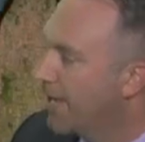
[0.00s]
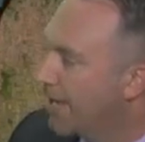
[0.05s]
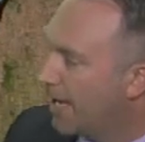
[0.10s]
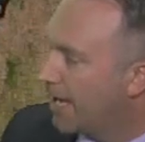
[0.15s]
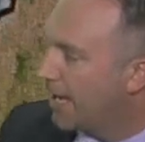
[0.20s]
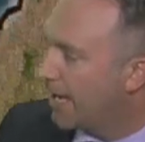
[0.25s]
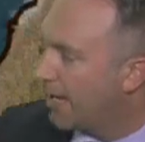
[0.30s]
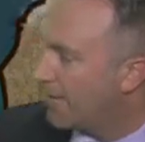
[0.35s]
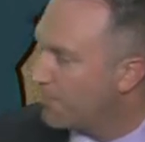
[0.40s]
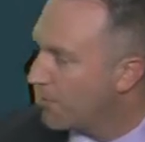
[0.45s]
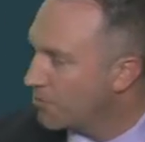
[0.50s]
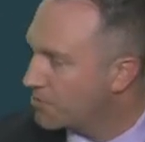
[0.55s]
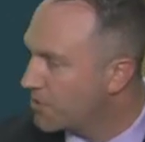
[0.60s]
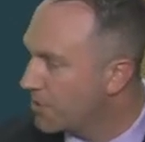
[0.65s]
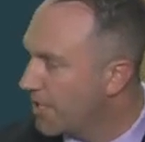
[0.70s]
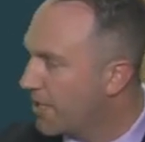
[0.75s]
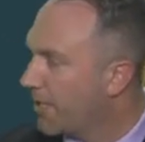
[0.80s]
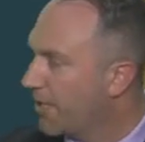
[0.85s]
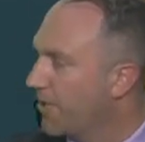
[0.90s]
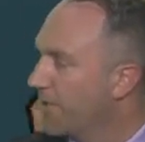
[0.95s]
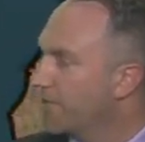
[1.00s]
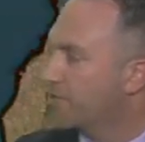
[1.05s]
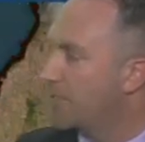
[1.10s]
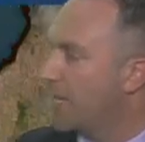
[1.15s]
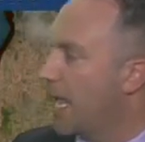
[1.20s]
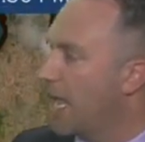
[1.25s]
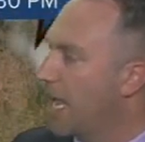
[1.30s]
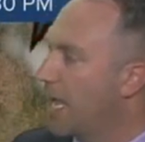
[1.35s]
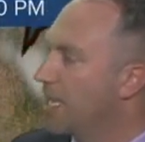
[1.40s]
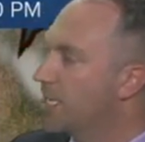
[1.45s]
uh, mostly clear
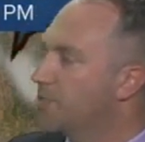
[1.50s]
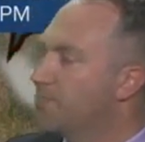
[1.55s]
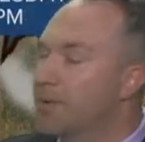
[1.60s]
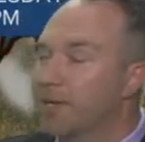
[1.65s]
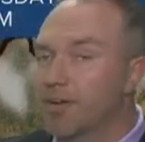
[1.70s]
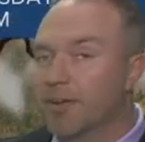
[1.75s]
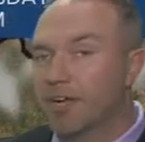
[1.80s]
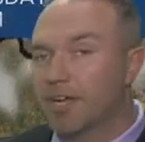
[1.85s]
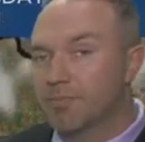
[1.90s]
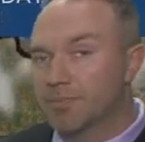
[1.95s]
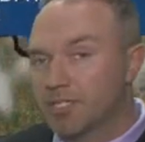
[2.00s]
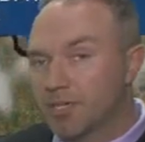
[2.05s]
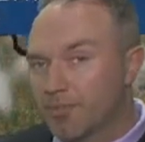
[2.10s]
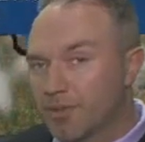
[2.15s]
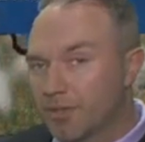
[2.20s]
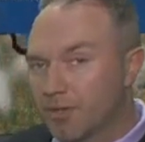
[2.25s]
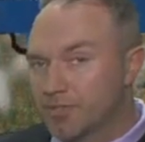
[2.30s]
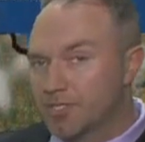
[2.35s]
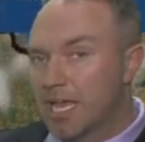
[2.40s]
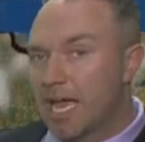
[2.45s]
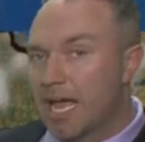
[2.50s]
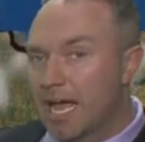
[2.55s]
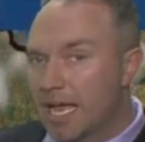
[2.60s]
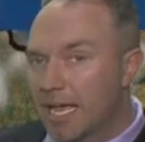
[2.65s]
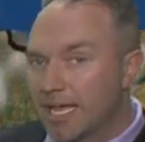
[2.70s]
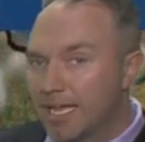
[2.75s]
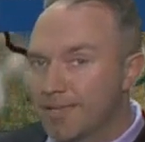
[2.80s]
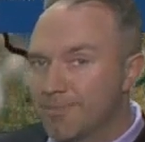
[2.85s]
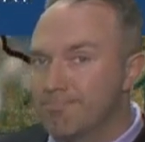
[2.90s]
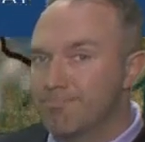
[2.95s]
skies, but here comes some of those
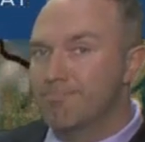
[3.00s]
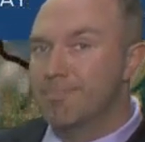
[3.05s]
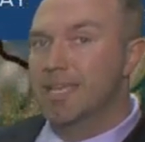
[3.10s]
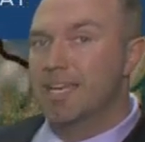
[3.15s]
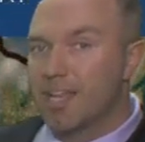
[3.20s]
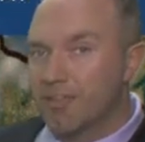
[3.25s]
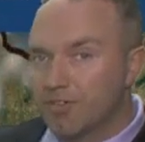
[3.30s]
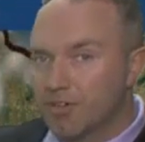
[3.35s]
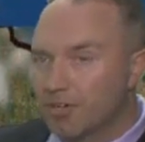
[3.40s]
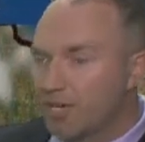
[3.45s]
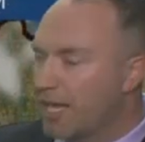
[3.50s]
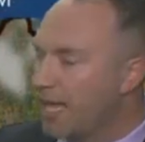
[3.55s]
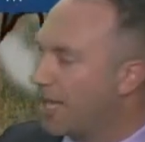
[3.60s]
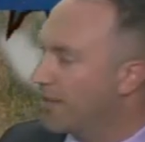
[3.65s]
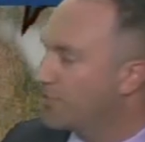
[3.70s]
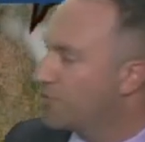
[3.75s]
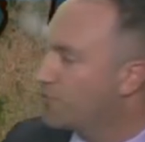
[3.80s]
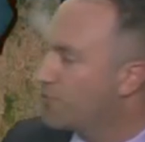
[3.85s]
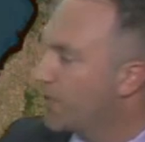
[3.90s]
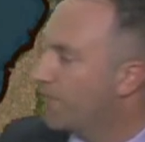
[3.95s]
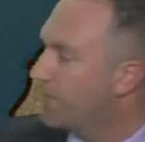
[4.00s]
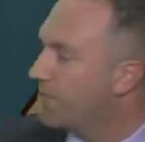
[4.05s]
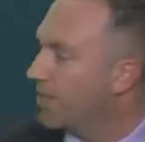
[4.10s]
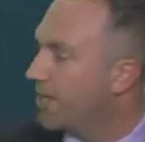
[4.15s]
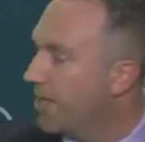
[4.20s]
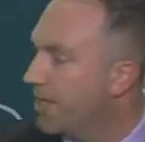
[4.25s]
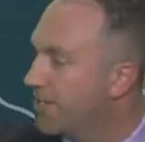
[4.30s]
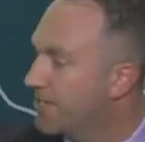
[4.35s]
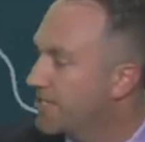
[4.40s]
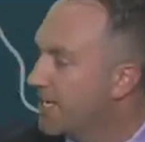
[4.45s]
high and mid level clouds
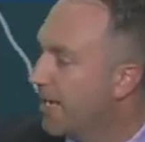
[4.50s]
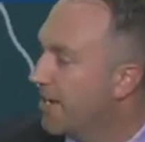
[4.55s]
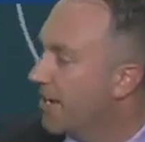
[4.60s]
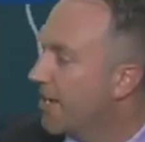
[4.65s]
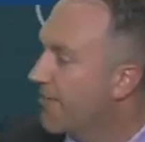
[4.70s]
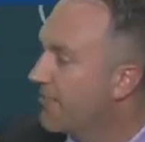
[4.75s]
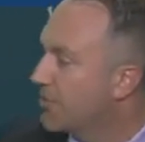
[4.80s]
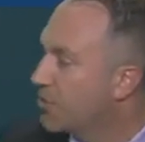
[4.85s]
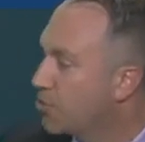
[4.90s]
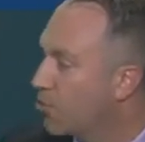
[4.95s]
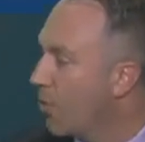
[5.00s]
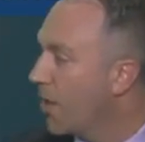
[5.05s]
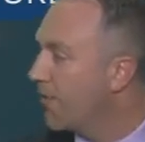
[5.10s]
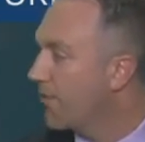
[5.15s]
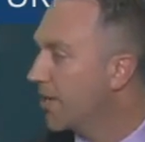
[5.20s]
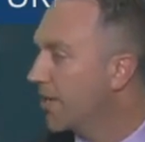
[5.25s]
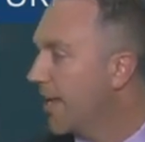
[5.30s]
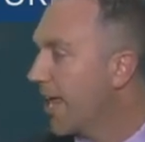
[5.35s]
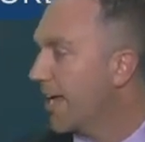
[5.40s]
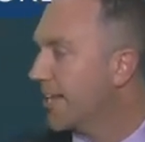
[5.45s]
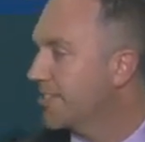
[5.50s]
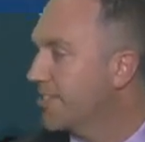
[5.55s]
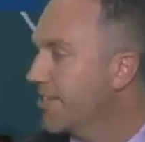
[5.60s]
drifting in 10, 11, 12 o'clock